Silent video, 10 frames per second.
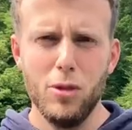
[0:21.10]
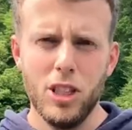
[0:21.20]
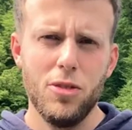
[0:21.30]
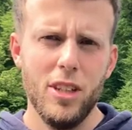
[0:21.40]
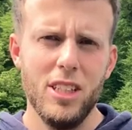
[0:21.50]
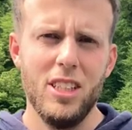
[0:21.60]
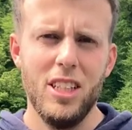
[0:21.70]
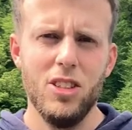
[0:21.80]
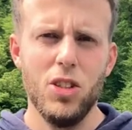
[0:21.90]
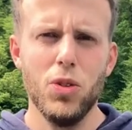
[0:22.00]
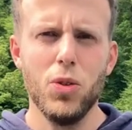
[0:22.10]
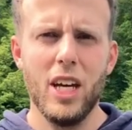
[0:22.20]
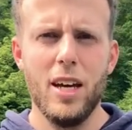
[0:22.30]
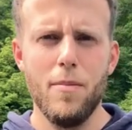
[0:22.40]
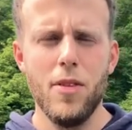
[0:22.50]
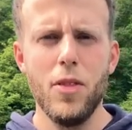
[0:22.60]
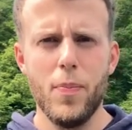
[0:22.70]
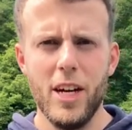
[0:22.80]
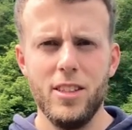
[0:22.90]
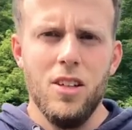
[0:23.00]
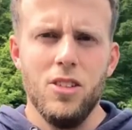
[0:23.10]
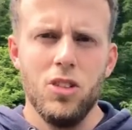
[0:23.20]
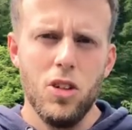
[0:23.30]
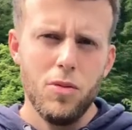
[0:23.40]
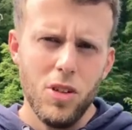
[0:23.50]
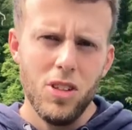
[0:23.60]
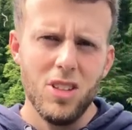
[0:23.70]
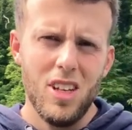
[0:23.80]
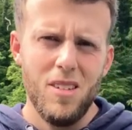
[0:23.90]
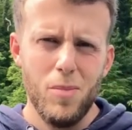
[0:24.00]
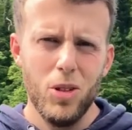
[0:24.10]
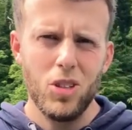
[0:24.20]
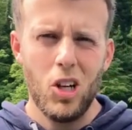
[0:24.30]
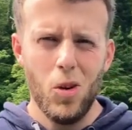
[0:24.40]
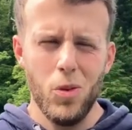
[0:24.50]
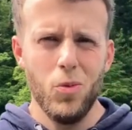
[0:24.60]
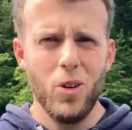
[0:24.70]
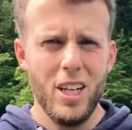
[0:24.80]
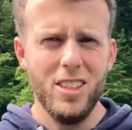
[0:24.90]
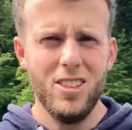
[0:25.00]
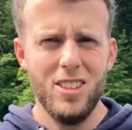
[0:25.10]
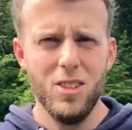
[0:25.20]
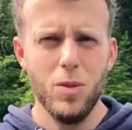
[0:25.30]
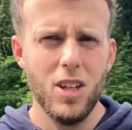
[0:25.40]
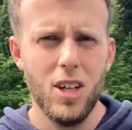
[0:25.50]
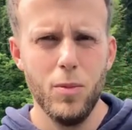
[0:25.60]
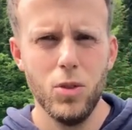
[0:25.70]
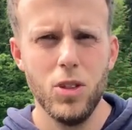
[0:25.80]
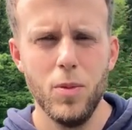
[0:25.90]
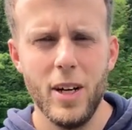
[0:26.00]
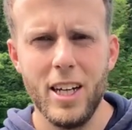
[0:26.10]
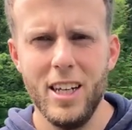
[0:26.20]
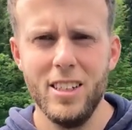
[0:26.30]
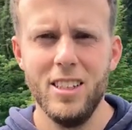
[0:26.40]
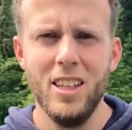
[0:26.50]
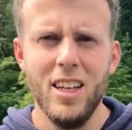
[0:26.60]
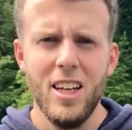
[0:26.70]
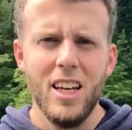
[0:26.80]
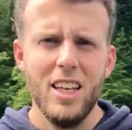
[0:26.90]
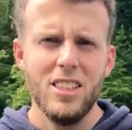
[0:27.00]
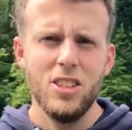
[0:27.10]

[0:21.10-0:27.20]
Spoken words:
which fits into your game the best. So the first and most common way to deal with the high ball to the backhand is